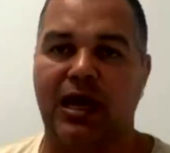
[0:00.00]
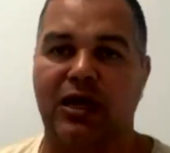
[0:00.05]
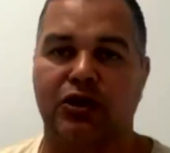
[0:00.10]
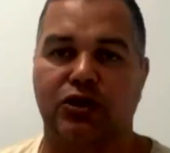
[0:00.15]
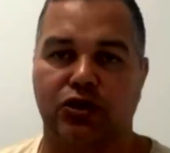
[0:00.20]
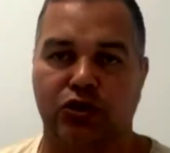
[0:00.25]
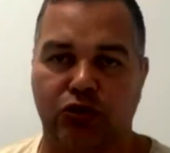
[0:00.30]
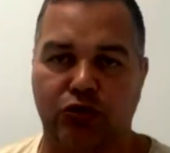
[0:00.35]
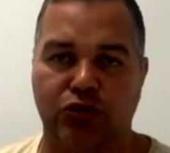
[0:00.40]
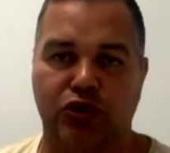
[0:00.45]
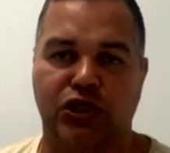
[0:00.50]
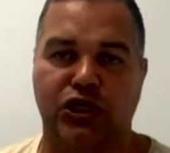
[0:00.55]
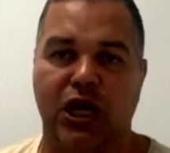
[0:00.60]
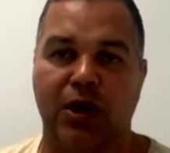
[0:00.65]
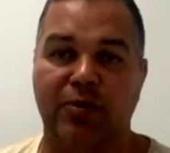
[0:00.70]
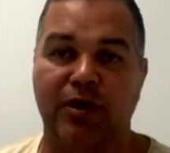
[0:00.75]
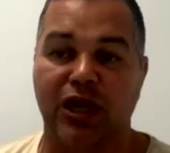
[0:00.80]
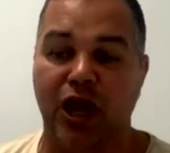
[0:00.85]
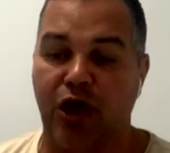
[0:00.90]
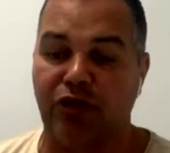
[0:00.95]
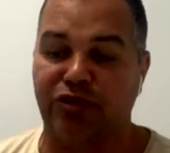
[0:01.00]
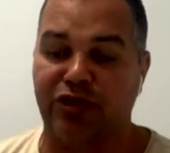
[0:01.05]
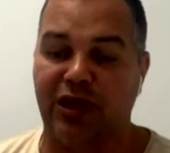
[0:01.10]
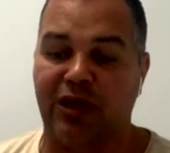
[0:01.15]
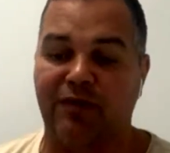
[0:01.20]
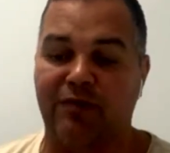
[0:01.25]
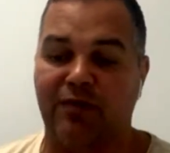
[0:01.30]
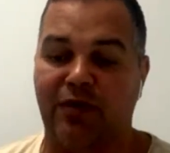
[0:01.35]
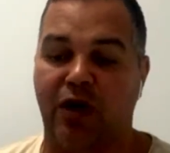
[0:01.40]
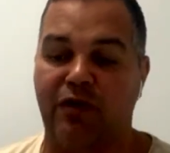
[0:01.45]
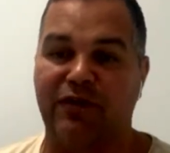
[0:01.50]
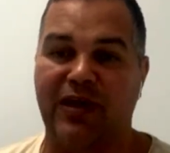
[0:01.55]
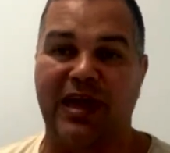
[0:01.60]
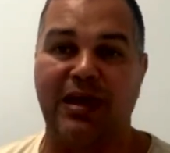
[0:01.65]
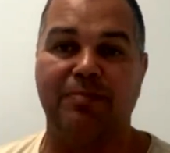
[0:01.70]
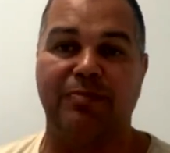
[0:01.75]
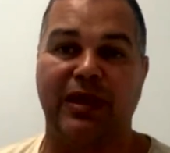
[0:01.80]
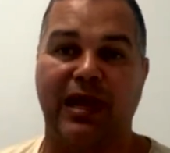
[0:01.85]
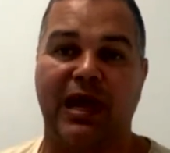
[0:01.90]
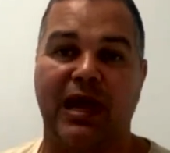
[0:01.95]
there. Good show and go. Think of, of
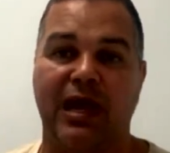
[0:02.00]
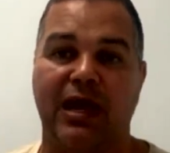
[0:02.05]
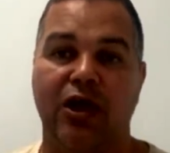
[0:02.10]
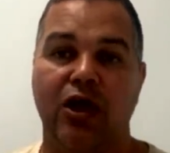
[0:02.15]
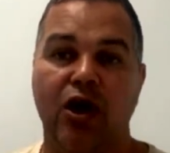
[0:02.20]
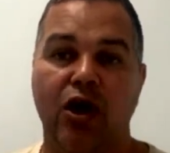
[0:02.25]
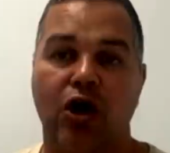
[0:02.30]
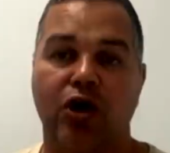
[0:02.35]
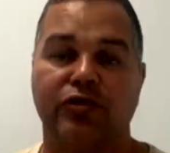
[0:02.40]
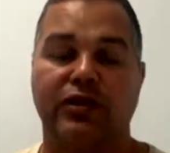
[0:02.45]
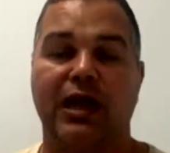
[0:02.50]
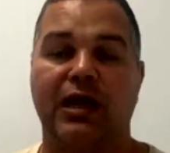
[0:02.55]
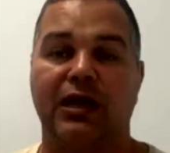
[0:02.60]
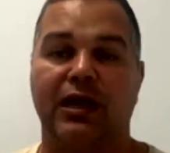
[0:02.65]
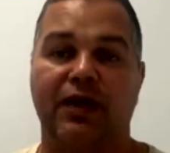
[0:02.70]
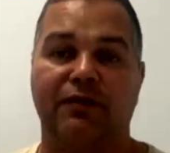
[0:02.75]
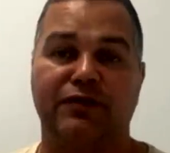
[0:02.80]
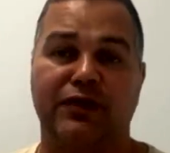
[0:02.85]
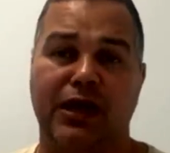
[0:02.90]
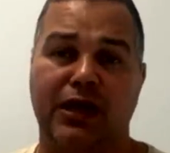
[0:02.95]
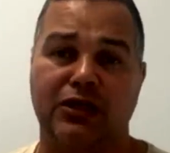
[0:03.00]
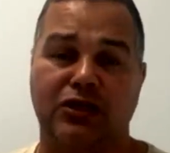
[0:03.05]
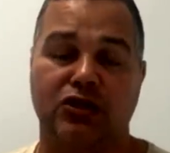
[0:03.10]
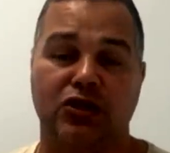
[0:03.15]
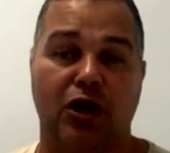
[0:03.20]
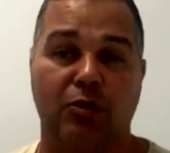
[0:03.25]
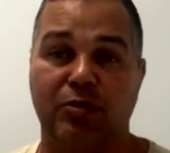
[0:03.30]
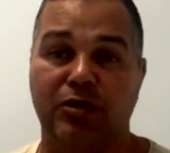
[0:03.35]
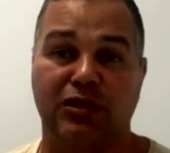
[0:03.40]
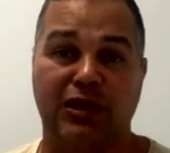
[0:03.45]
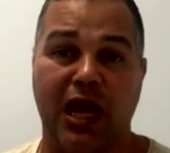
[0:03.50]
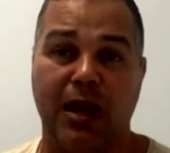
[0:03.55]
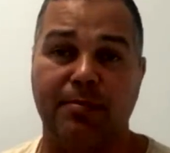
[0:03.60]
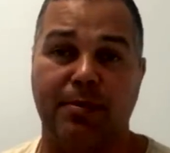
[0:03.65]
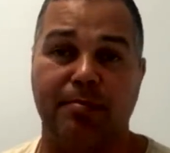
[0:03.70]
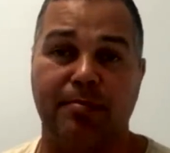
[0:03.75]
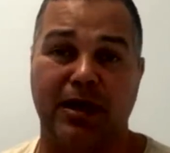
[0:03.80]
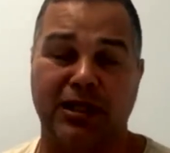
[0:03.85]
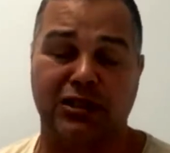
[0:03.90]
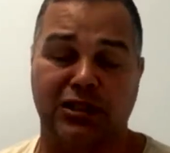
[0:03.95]
him there on that left hand side with
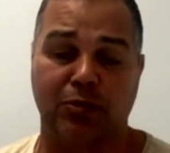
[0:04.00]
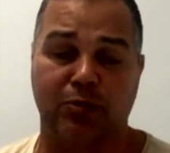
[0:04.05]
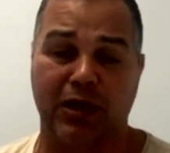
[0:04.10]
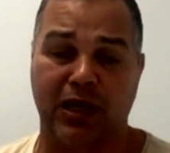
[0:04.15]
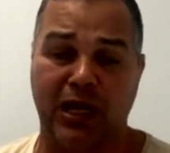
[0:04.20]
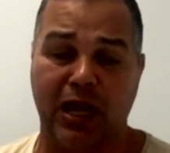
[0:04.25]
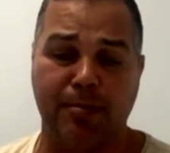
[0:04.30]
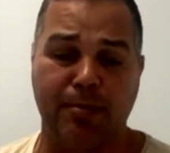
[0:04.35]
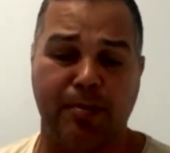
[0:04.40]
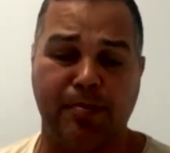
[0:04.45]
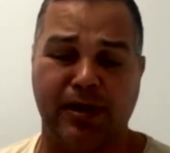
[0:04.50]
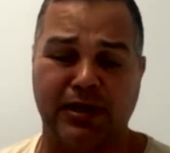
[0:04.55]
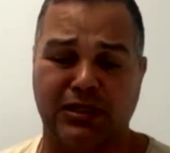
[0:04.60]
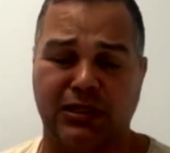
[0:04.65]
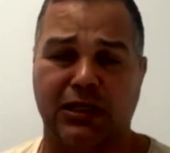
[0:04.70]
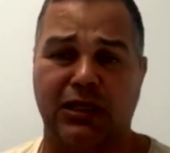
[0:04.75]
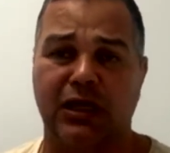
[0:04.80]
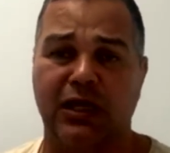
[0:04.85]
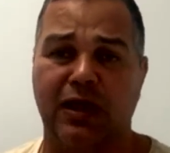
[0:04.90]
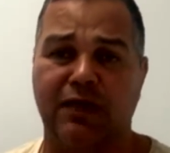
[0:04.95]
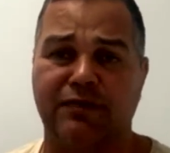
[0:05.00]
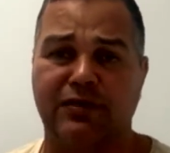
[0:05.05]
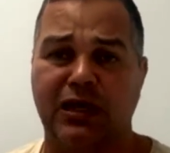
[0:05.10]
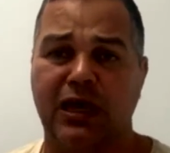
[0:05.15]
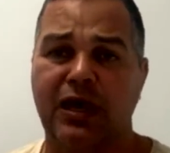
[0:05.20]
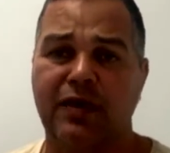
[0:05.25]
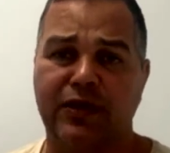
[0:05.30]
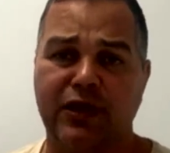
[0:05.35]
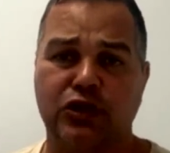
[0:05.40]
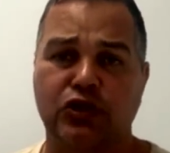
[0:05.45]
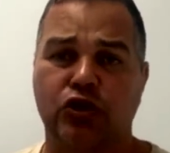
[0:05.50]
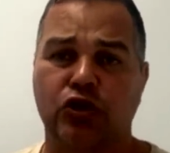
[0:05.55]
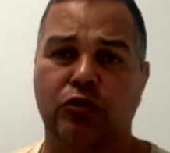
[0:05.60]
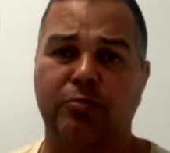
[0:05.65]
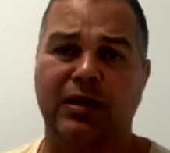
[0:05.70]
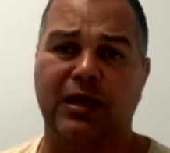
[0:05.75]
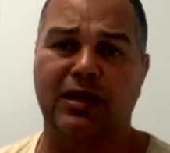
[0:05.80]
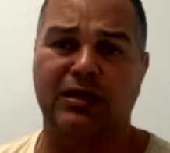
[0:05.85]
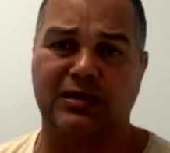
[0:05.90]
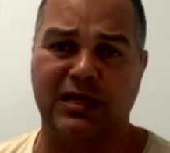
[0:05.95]
Cameron Munster, where Cameron Munster lives. There's two
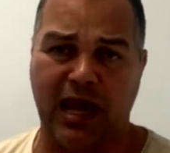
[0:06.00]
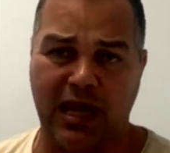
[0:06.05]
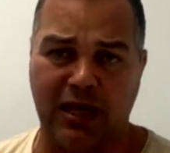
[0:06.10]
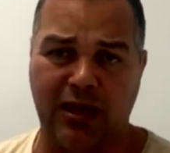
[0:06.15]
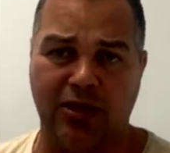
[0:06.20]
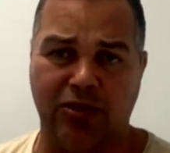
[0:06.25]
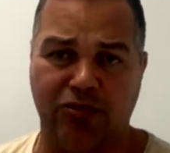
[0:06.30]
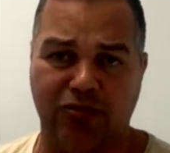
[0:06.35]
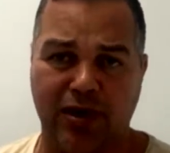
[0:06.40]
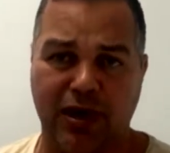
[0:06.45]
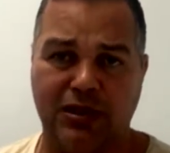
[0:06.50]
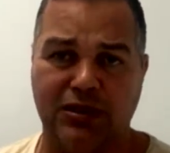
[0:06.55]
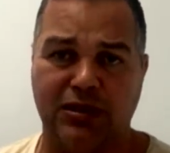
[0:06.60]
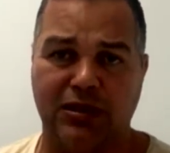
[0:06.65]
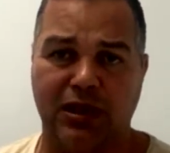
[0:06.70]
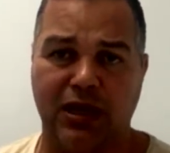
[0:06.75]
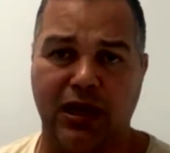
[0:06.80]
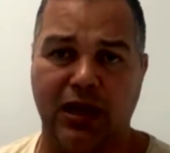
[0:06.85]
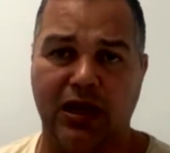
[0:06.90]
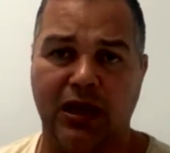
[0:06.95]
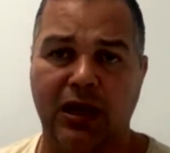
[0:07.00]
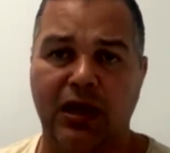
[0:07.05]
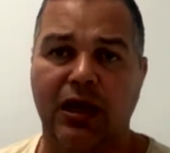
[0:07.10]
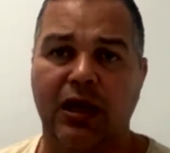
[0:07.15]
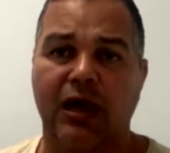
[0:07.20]
big attacking threats there.